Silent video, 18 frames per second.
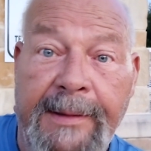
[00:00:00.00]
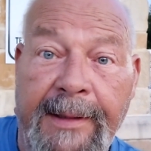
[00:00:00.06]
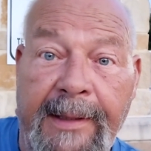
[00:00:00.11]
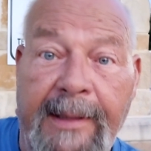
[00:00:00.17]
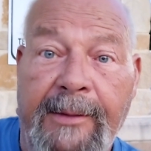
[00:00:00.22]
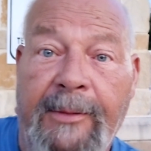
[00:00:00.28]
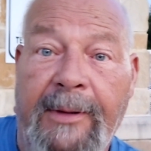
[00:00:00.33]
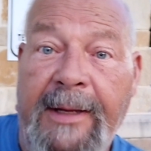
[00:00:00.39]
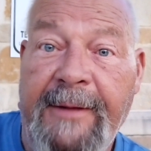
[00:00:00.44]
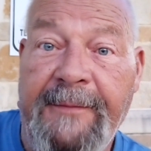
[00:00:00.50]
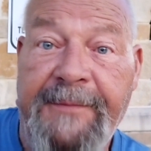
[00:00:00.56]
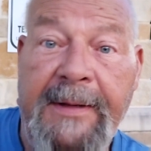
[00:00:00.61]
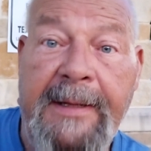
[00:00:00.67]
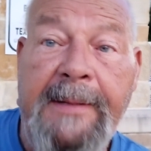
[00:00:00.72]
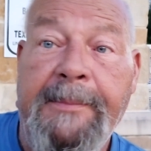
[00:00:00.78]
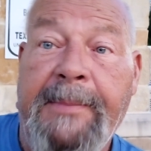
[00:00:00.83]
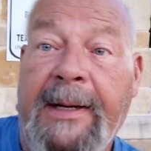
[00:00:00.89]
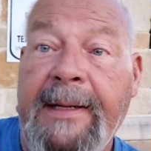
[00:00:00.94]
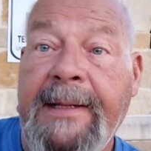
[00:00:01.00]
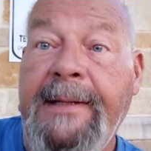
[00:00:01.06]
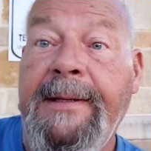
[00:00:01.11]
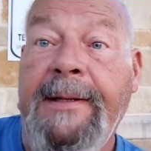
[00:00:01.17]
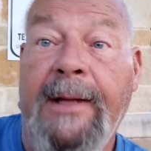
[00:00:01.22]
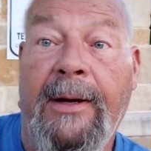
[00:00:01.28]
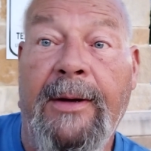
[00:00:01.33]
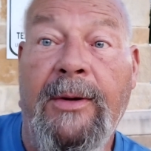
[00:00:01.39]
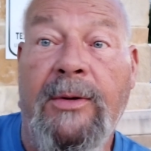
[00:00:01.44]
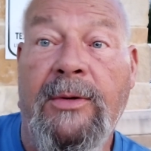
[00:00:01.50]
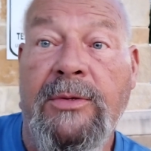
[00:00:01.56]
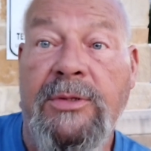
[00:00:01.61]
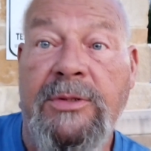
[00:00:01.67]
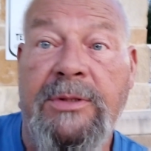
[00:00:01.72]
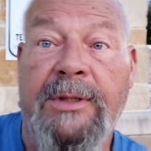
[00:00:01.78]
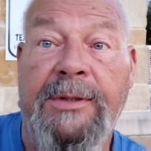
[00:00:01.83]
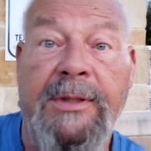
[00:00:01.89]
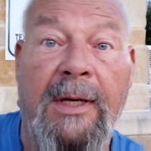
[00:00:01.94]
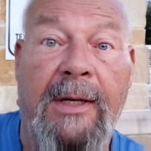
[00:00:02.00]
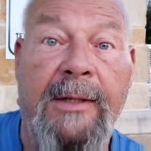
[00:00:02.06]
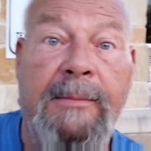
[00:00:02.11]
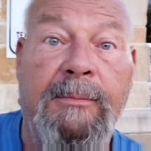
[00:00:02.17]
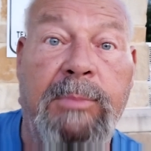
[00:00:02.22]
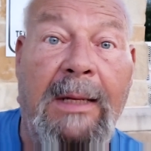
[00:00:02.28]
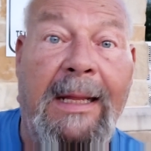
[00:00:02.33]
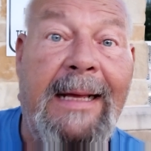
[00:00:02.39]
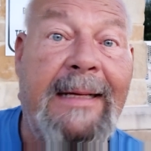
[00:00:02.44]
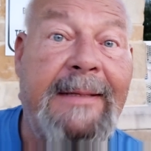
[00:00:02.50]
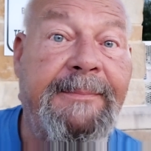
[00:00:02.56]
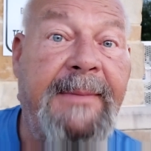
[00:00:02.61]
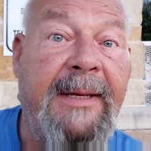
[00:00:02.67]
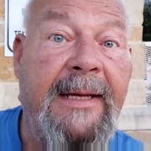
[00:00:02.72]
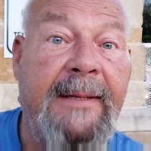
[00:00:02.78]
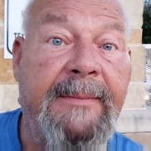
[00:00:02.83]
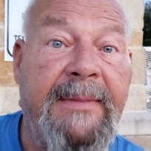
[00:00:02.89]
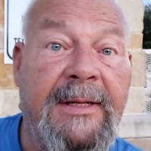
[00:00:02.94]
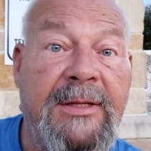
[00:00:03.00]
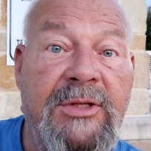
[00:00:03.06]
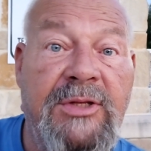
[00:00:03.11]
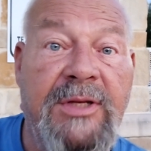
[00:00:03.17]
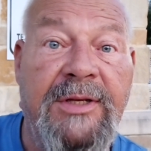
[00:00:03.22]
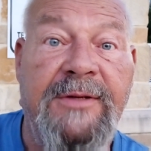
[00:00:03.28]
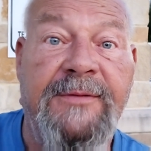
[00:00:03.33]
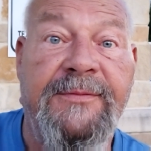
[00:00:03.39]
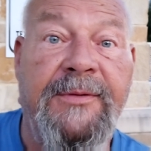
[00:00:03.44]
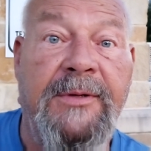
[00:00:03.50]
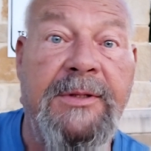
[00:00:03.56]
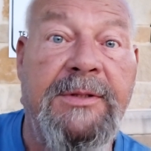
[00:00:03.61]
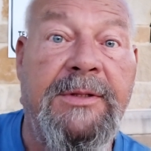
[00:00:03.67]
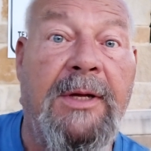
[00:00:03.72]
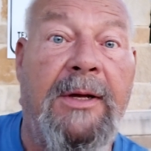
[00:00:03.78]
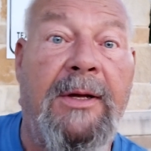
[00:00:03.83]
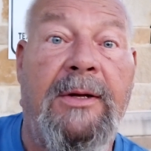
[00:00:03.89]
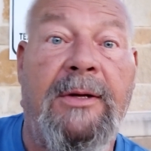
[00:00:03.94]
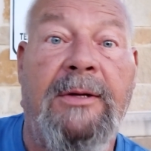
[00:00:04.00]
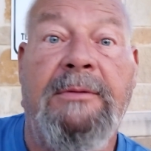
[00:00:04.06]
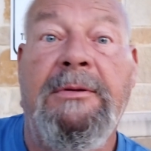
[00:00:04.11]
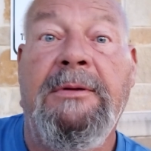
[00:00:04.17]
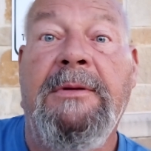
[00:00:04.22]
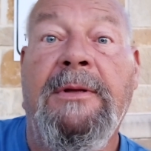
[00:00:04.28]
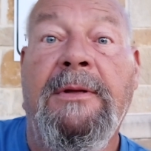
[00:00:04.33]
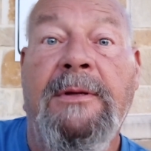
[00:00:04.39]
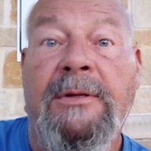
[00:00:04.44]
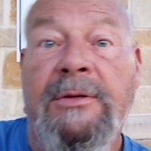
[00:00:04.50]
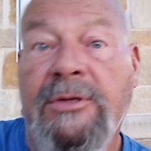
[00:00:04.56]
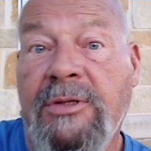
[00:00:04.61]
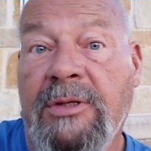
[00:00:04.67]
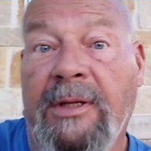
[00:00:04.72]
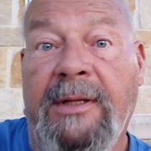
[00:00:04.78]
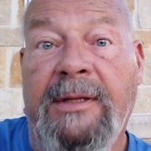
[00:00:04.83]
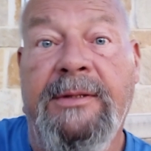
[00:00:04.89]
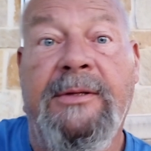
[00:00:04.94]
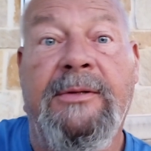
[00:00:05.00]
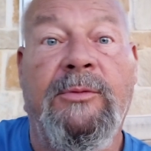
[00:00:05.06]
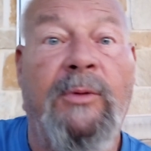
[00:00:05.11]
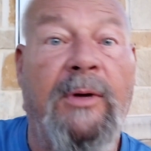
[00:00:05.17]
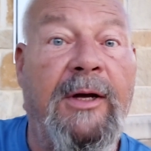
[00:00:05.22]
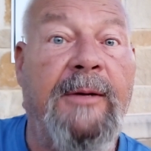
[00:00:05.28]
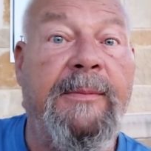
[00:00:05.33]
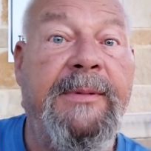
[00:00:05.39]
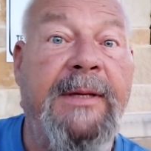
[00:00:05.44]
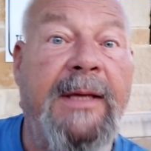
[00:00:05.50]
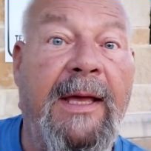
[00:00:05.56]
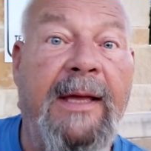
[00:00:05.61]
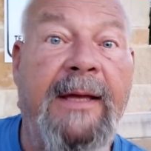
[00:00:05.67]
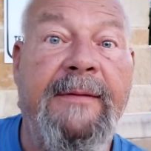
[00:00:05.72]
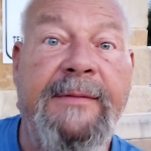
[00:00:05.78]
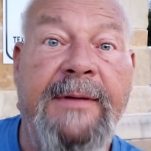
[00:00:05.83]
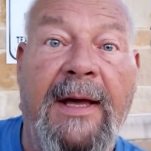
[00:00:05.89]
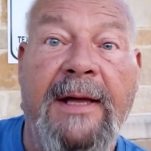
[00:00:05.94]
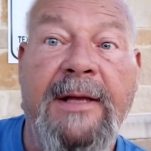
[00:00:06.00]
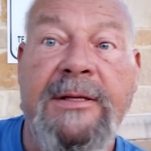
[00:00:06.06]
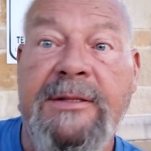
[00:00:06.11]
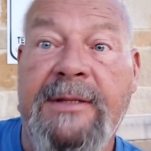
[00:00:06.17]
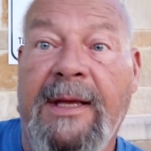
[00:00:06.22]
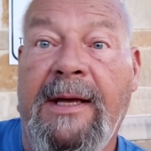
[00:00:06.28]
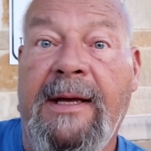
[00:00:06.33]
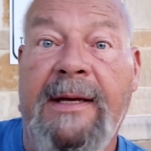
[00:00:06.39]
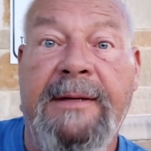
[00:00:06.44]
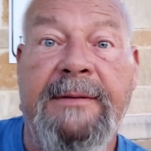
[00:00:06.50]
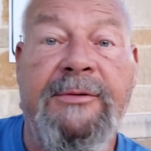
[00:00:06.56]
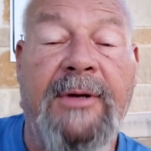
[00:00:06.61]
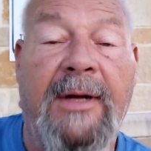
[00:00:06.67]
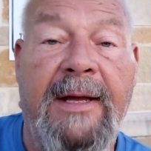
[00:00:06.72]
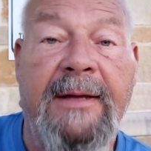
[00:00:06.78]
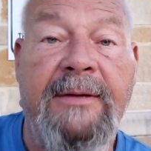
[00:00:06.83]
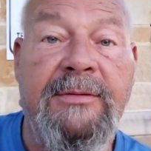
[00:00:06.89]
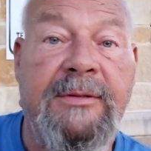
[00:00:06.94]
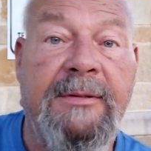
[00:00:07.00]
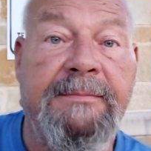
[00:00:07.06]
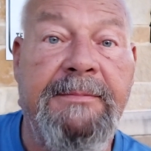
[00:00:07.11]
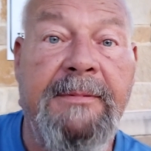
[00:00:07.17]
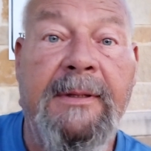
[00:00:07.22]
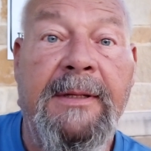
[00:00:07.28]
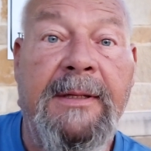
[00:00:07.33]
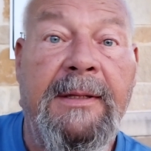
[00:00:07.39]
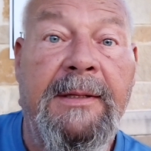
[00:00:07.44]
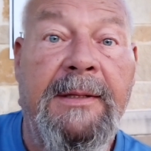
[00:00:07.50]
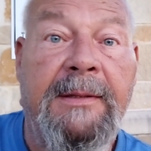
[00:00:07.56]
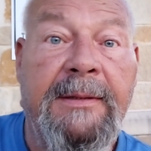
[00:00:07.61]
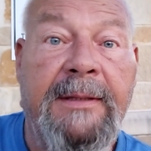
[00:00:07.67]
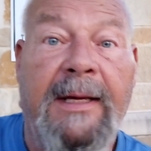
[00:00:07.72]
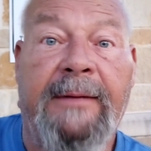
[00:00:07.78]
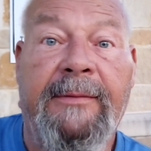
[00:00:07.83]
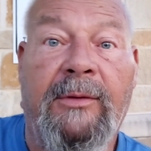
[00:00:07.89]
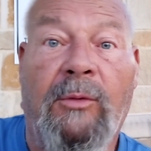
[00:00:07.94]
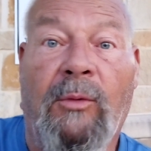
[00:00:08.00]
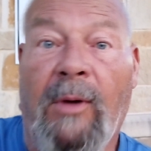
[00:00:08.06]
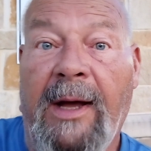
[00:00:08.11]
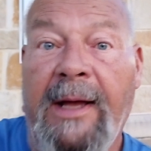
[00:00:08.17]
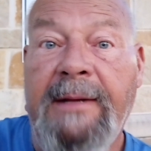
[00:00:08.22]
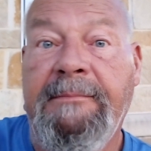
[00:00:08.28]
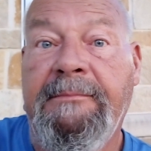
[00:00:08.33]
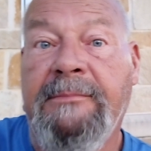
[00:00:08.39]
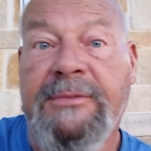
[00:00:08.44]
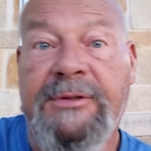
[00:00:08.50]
anyway, if anybody knows the young black man, about six foot tall, slender, well behaved, nice guy, drives a kind of a white,